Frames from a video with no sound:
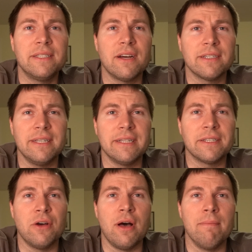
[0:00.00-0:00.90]
sucks that
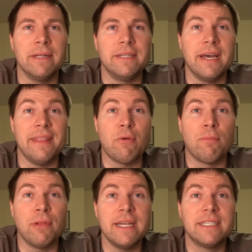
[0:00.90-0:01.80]
it's gone, but they
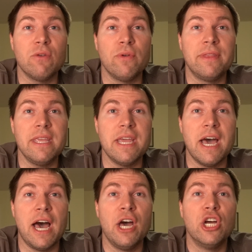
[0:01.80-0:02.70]
replaced it with
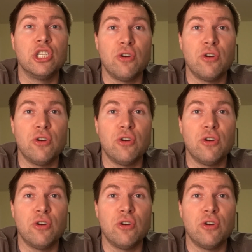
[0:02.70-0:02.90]
the